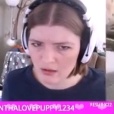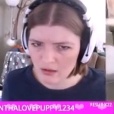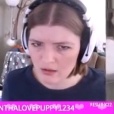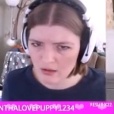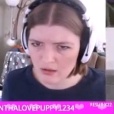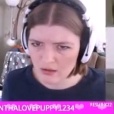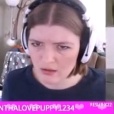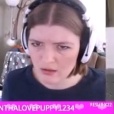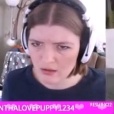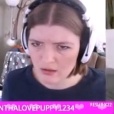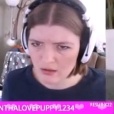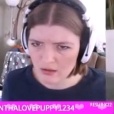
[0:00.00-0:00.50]

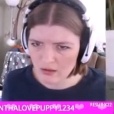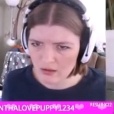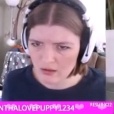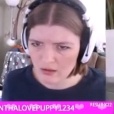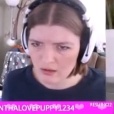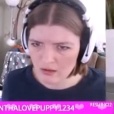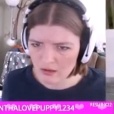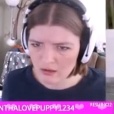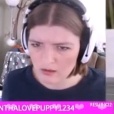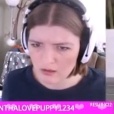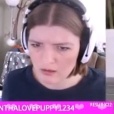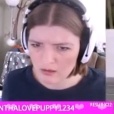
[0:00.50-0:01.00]

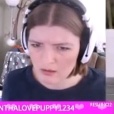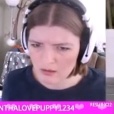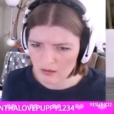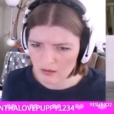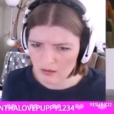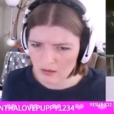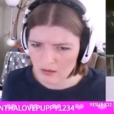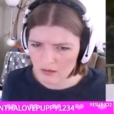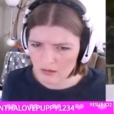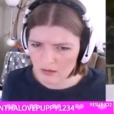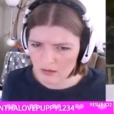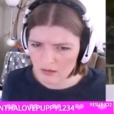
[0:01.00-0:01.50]

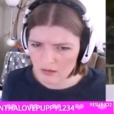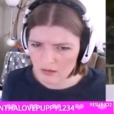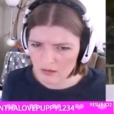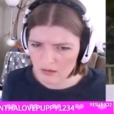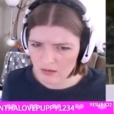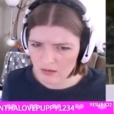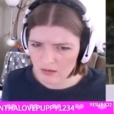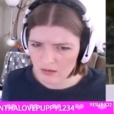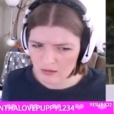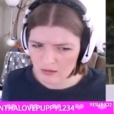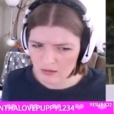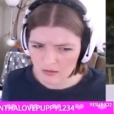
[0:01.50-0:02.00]

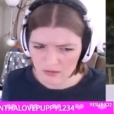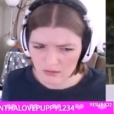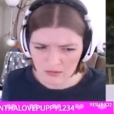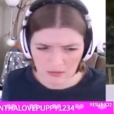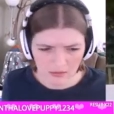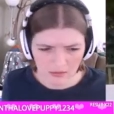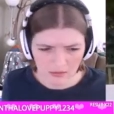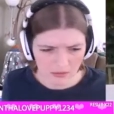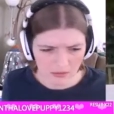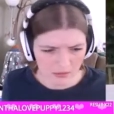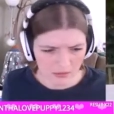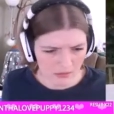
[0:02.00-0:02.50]

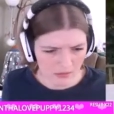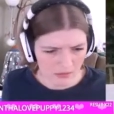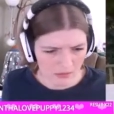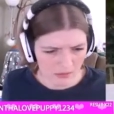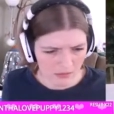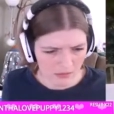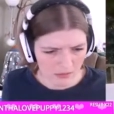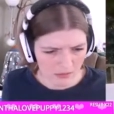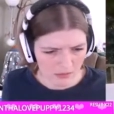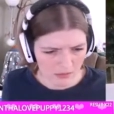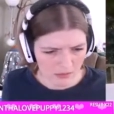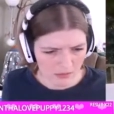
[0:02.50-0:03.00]

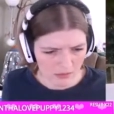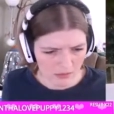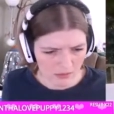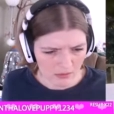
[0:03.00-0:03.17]
Nobody speaks.